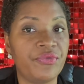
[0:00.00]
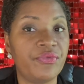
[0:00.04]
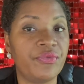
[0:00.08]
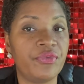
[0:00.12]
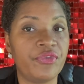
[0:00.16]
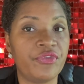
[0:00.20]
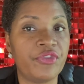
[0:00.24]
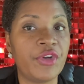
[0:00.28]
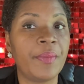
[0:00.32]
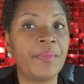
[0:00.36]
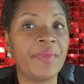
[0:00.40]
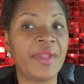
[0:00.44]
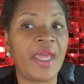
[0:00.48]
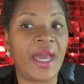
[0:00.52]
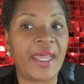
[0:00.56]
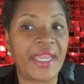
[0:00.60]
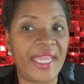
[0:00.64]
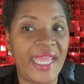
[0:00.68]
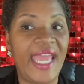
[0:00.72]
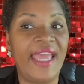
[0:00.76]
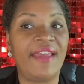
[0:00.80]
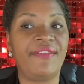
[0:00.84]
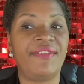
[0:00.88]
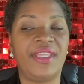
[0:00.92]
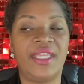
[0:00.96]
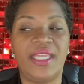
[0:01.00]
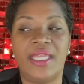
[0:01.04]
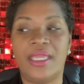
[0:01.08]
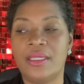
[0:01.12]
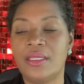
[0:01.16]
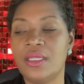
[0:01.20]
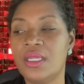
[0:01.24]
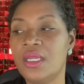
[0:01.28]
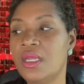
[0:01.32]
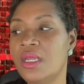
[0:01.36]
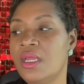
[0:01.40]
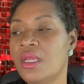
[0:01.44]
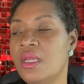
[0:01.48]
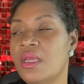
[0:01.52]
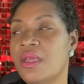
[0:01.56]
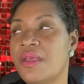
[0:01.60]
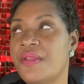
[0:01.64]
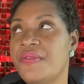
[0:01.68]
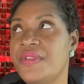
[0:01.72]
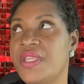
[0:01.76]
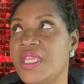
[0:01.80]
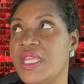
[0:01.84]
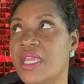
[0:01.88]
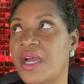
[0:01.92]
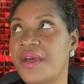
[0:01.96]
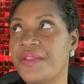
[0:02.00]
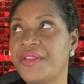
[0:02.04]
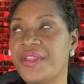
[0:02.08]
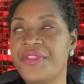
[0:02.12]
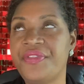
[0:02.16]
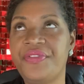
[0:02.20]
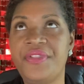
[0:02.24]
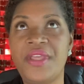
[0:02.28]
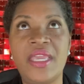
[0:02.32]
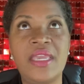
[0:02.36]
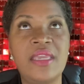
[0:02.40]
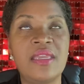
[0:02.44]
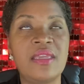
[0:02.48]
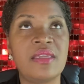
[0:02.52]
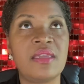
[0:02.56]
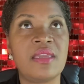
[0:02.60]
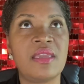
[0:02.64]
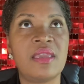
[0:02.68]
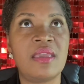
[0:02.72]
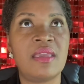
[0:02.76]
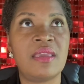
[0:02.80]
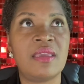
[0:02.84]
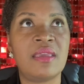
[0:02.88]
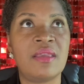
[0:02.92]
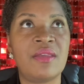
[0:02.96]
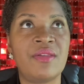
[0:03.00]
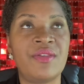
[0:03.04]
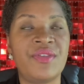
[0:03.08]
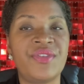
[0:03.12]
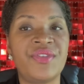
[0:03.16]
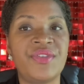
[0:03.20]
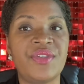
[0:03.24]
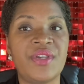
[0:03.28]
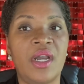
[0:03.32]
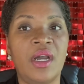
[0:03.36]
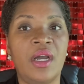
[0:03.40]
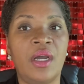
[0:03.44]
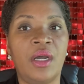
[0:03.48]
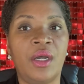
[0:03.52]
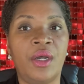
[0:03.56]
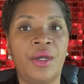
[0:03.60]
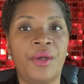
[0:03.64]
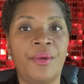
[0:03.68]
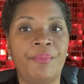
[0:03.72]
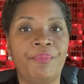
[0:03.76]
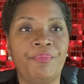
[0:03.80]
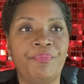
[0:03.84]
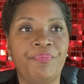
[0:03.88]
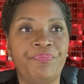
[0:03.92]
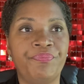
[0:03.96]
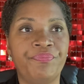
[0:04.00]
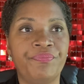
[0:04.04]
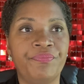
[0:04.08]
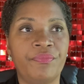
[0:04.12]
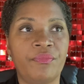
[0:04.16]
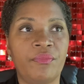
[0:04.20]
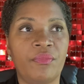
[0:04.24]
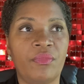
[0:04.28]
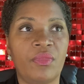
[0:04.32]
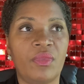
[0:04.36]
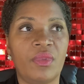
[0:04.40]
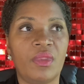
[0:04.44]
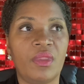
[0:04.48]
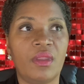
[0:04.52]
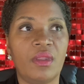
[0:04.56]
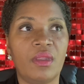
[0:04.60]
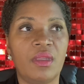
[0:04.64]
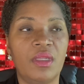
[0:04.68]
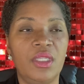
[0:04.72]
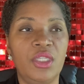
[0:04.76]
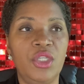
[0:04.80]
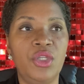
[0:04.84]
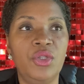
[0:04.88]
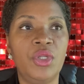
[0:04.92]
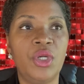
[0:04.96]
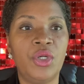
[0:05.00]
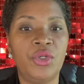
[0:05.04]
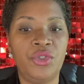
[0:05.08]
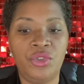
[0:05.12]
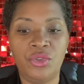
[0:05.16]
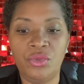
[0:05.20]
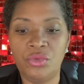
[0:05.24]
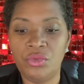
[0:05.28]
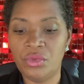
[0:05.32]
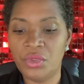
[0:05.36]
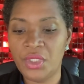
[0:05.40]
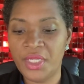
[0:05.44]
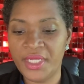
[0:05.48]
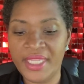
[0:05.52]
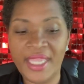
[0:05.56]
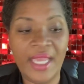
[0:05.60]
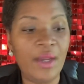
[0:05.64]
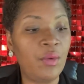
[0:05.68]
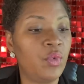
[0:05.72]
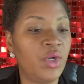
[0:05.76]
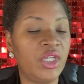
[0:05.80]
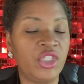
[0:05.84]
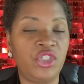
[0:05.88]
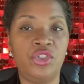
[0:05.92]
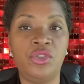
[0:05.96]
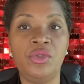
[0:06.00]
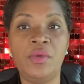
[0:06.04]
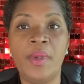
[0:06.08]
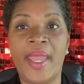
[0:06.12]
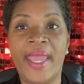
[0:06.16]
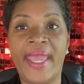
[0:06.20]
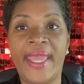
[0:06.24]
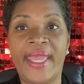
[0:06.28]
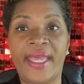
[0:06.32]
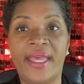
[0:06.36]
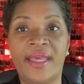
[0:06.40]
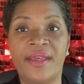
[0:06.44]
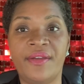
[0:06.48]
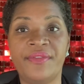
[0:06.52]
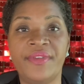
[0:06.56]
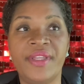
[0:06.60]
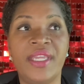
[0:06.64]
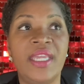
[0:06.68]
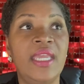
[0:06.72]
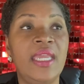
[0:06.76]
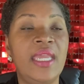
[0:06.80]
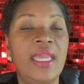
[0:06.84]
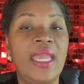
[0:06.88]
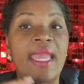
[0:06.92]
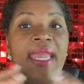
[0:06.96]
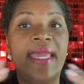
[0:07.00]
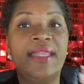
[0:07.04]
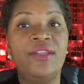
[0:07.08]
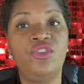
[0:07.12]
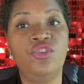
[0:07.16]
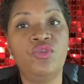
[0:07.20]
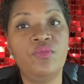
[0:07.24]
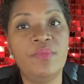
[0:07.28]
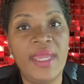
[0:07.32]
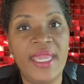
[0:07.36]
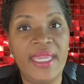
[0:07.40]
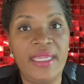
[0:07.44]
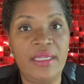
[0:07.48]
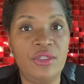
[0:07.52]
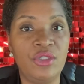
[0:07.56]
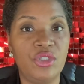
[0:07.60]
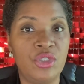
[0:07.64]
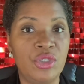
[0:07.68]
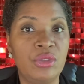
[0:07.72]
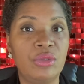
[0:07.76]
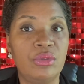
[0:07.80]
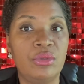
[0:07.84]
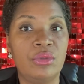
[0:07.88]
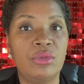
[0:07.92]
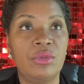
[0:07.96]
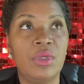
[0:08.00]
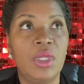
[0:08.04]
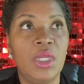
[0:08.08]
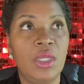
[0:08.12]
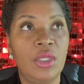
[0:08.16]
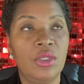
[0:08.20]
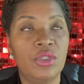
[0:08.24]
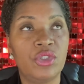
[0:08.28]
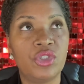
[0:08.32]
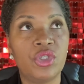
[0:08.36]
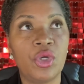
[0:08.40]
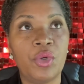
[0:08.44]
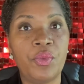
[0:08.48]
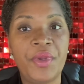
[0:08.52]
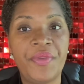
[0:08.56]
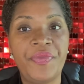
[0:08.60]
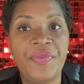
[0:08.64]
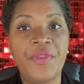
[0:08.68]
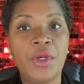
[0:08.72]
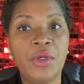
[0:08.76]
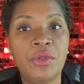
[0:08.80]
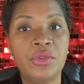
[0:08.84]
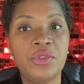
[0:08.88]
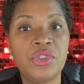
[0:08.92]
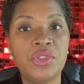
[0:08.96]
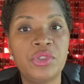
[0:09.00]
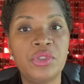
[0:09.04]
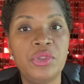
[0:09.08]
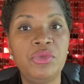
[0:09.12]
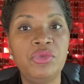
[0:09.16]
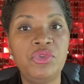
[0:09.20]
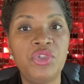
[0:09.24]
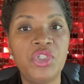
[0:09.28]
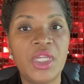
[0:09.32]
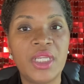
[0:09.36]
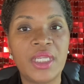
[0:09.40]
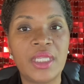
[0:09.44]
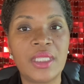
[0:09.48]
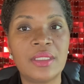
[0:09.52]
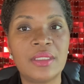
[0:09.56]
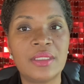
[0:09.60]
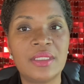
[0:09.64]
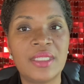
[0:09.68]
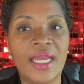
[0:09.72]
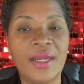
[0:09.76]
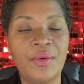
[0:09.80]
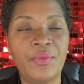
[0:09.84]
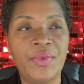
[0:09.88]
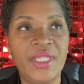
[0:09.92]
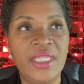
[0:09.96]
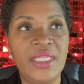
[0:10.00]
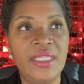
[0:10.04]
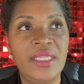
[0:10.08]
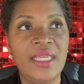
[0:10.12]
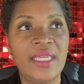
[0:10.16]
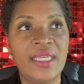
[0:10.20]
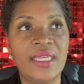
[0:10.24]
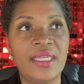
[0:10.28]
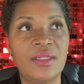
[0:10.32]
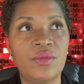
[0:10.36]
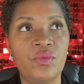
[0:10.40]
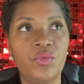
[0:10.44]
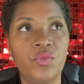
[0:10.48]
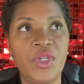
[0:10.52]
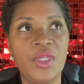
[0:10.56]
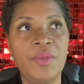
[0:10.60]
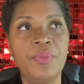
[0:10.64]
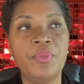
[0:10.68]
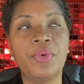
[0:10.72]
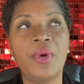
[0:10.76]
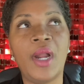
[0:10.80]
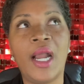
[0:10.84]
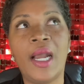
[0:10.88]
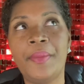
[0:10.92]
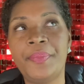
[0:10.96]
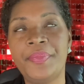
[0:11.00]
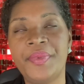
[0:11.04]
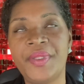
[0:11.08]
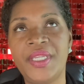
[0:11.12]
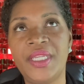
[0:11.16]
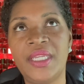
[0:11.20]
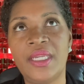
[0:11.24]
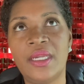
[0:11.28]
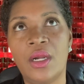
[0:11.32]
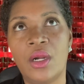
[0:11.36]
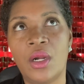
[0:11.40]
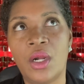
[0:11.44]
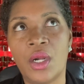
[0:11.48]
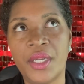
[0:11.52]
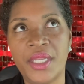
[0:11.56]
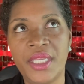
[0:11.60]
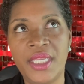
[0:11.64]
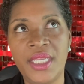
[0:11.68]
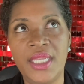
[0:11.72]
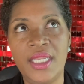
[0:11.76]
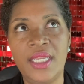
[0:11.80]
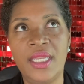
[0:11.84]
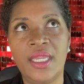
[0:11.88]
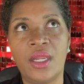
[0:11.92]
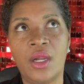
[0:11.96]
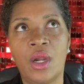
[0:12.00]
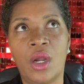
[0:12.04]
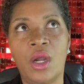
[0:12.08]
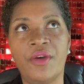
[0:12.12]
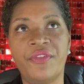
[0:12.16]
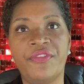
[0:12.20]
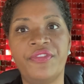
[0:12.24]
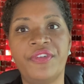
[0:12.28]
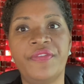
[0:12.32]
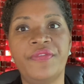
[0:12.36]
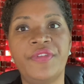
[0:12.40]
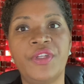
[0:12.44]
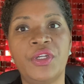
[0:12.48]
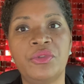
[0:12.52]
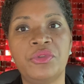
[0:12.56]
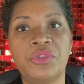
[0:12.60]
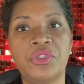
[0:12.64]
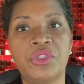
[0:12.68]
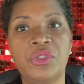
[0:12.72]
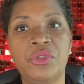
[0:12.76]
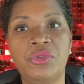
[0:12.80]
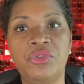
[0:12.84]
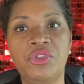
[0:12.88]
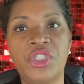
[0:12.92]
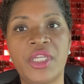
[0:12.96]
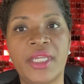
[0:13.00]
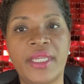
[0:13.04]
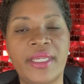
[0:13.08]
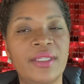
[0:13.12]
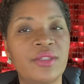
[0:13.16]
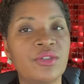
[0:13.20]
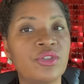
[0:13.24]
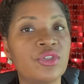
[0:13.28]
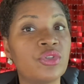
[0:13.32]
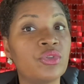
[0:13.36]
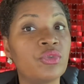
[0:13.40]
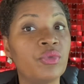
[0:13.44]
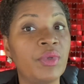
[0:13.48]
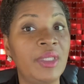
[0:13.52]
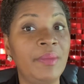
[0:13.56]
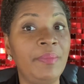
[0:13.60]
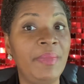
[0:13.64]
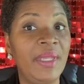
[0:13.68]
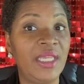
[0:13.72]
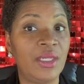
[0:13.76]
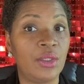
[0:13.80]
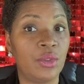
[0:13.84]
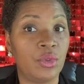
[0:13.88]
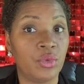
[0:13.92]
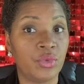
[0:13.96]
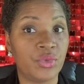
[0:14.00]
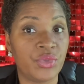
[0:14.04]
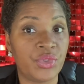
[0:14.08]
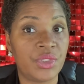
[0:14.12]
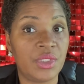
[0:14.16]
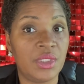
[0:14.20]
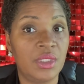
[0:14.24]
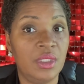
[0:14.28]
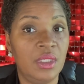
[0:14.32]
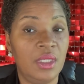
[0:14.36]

from not having it. The other thing is, um, you know, you look at what you have and you make do. So with those two chickens that we get, we probably are eating off of those two chickens three meals,